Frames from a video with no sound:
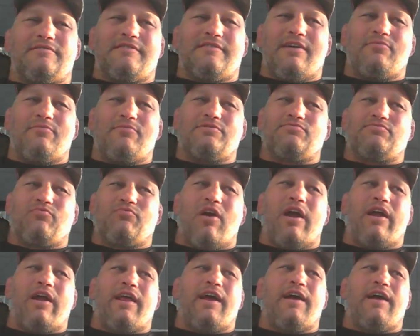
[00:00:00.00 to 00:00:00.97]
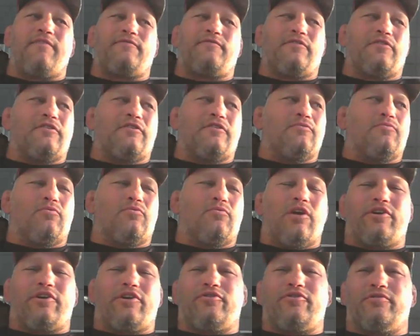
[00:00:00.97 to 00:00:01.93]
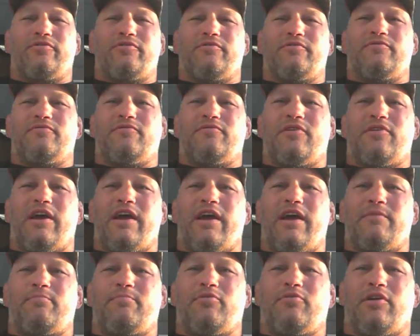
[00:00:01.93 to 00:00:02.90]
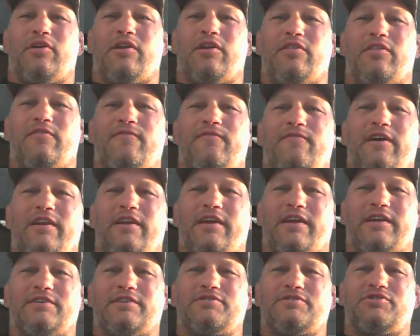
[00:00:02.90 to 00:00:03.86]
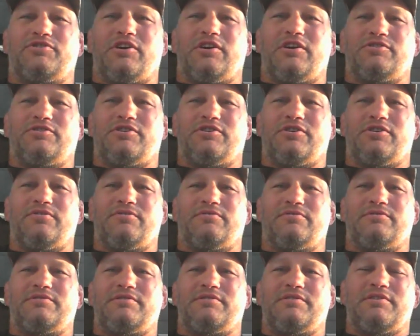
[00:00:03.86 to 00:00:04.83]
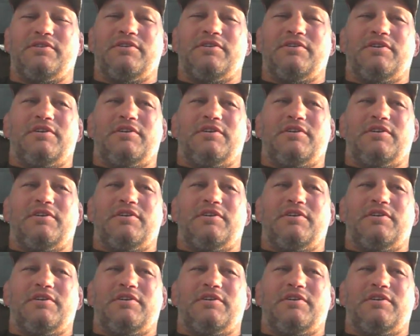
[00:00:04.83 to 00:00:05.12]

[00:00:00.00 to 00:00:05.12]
that was right after where I had to pull out of the fight against John Jones,